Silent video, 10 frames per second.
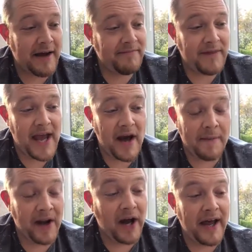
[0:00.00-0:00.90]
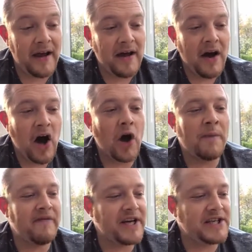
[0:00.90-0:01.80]
yeah, I mean, home
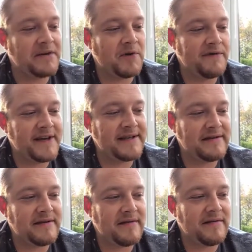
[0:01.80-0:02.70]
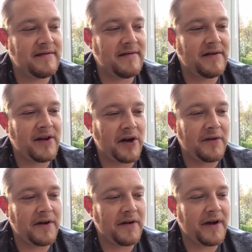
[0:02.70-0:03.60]
invasion movies, I
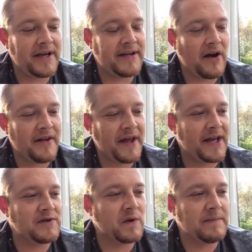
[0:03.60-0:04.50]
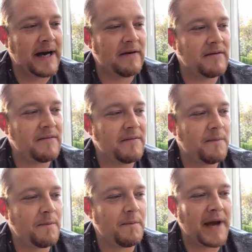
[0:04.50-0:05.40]
think it's all about
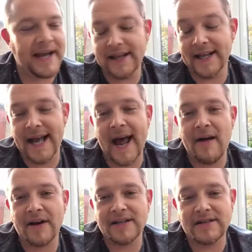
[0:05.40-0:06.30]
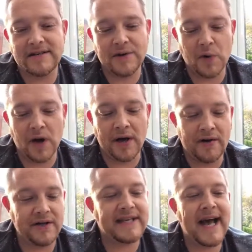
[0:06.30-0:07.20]
making the characters who are
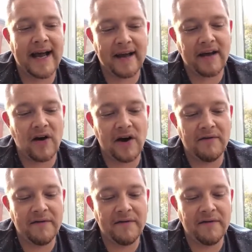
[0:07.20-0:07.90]
under attack kind of